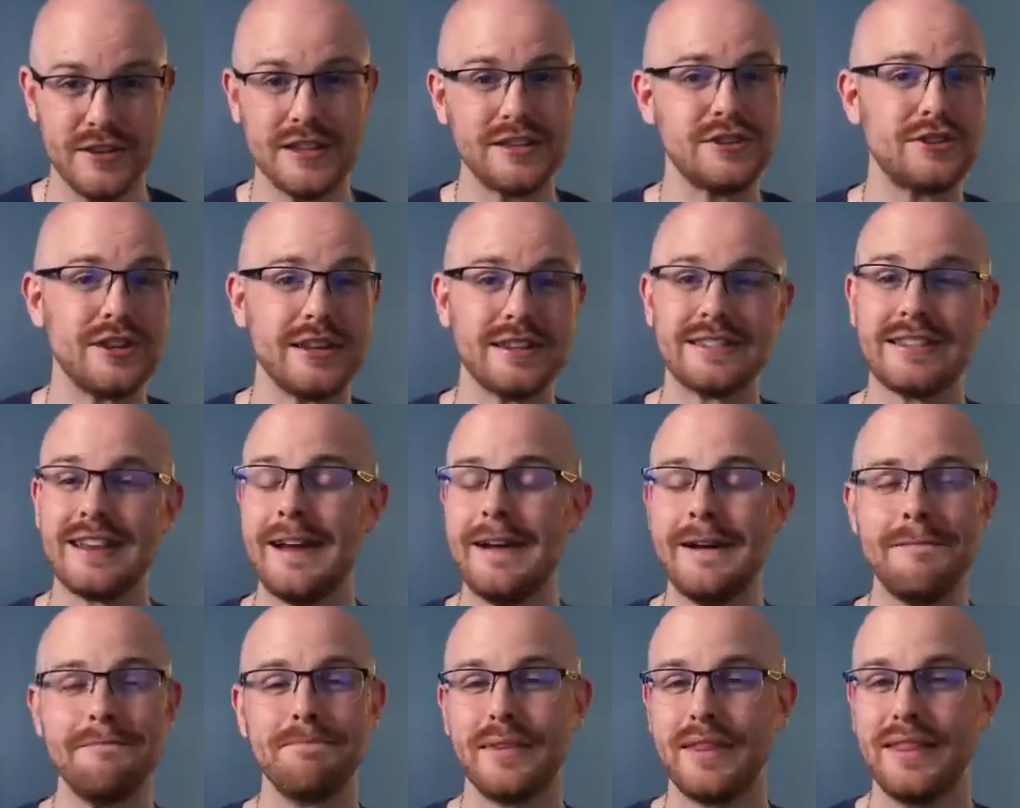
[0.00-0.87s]
It's just
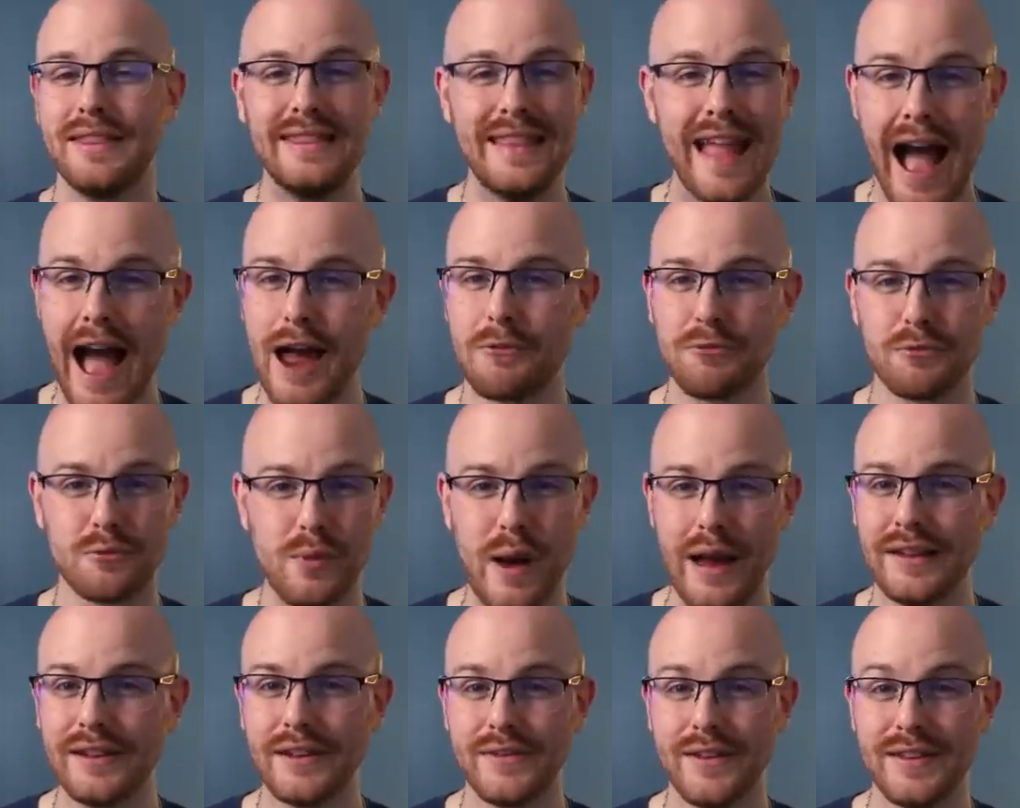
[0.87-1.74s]
not
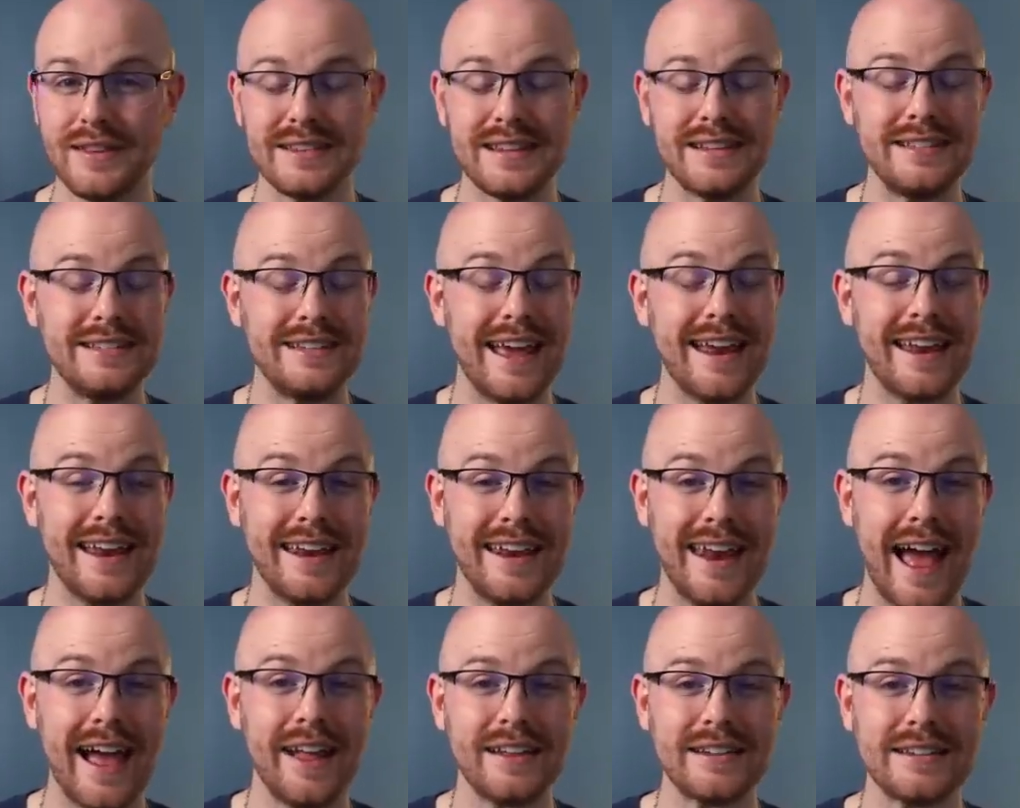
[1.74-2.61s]
relevant to data
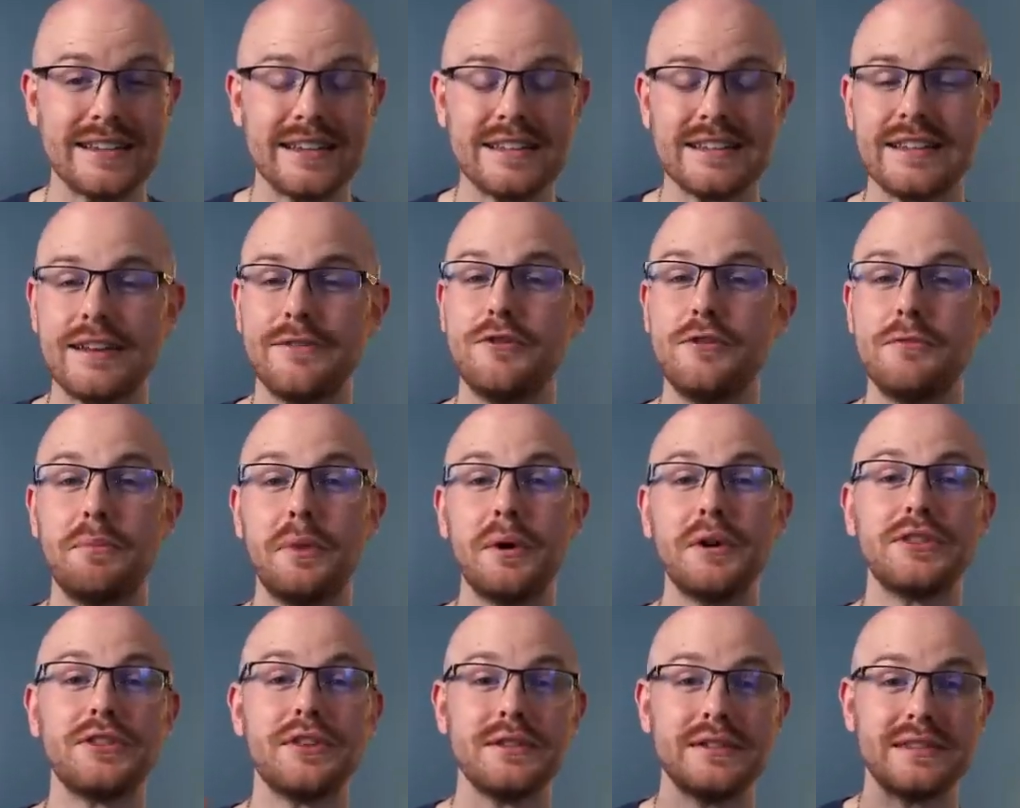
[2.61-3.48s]
analysis. And if you
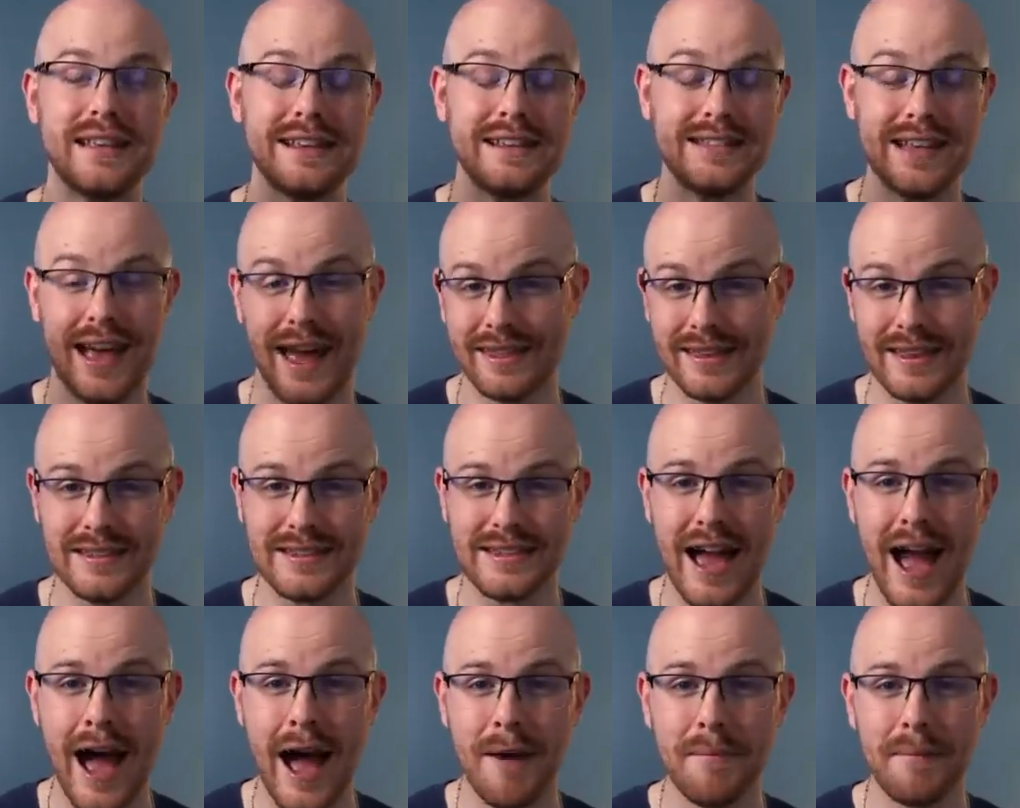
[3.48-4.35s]
put those things at the
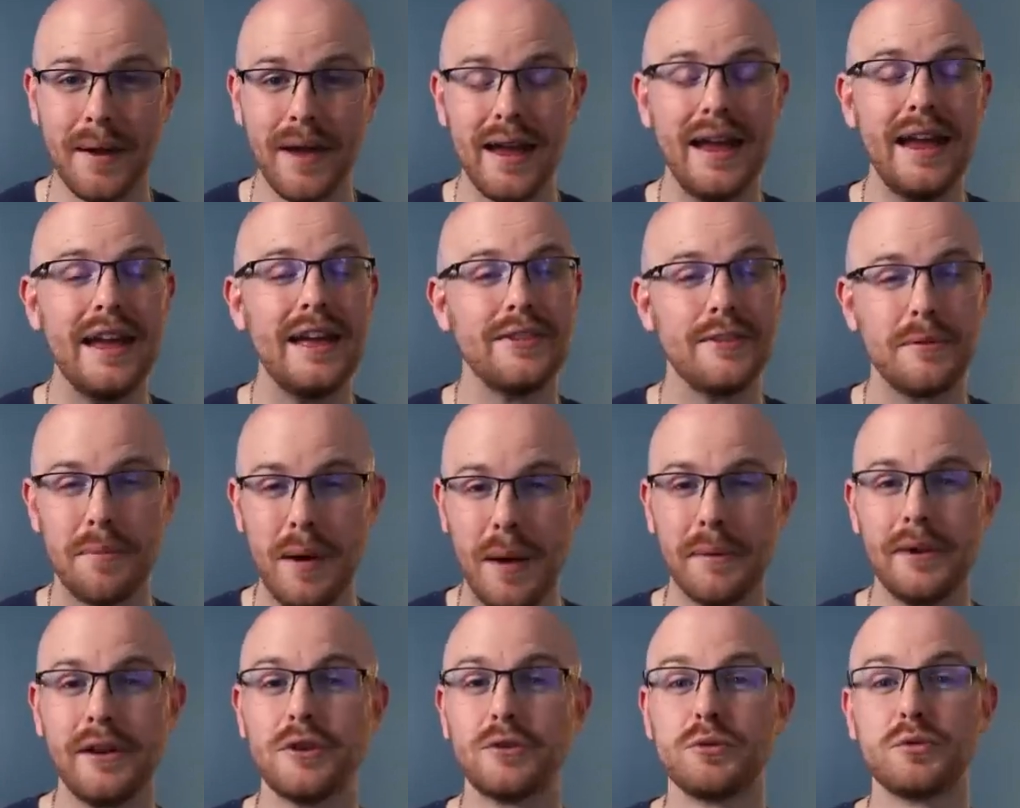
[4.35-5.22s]
top, they're
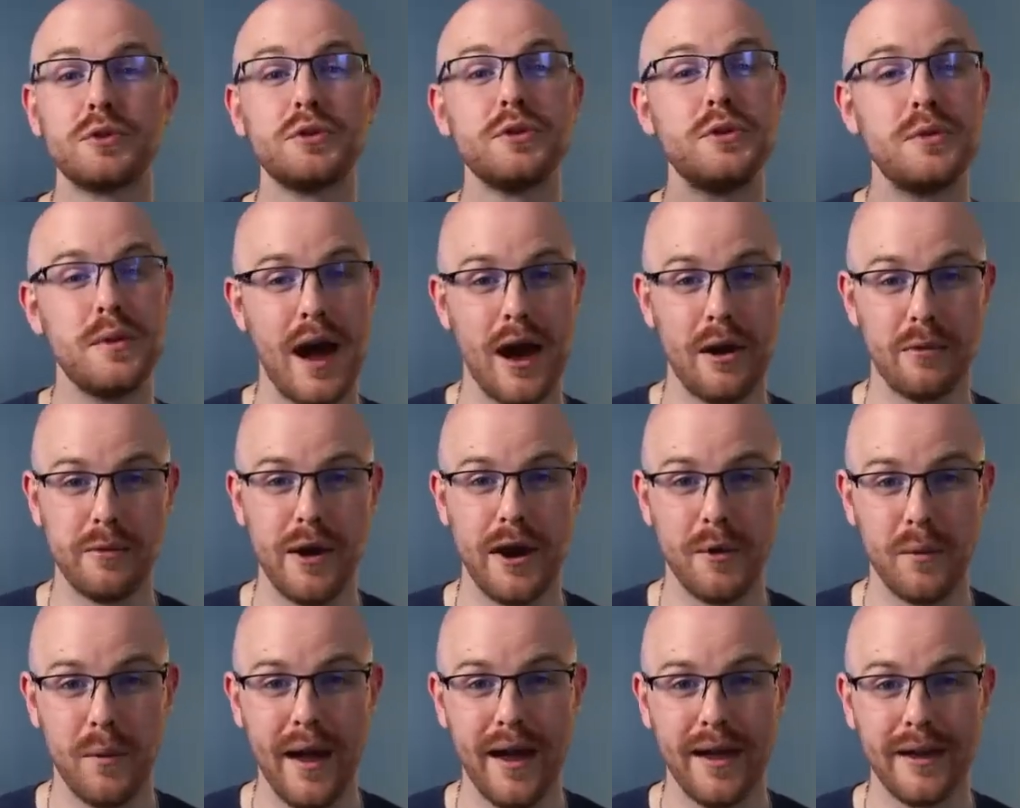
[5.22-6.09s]
probably going to rule you out
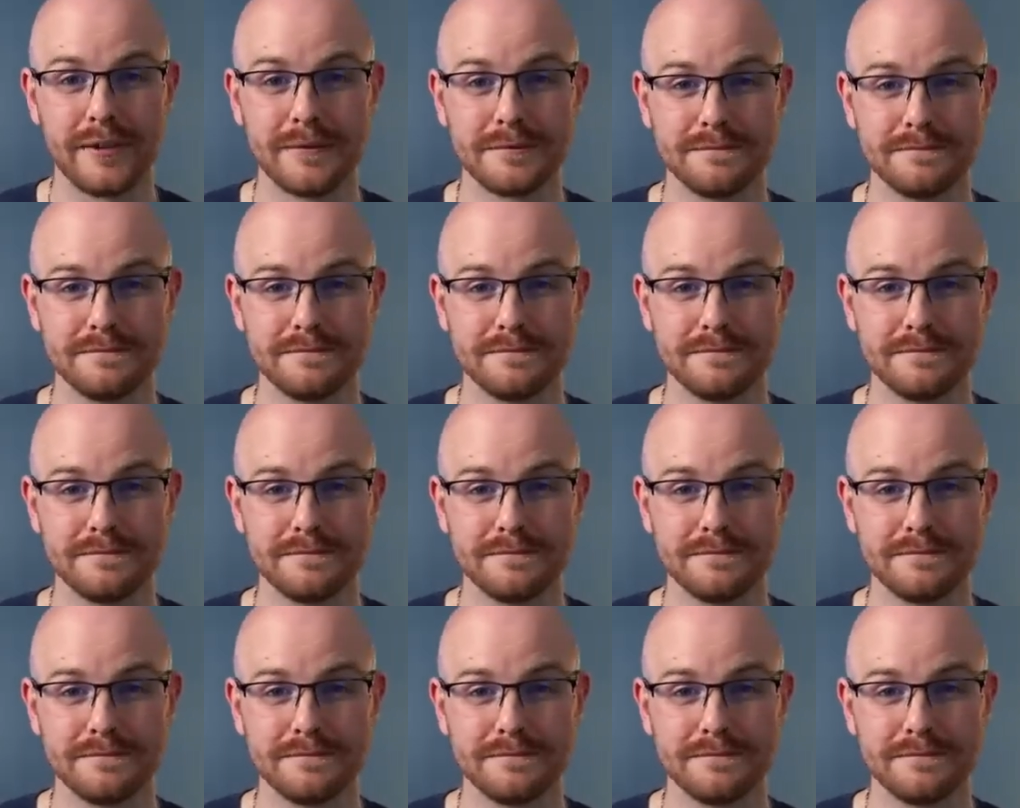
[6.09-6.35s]
right away.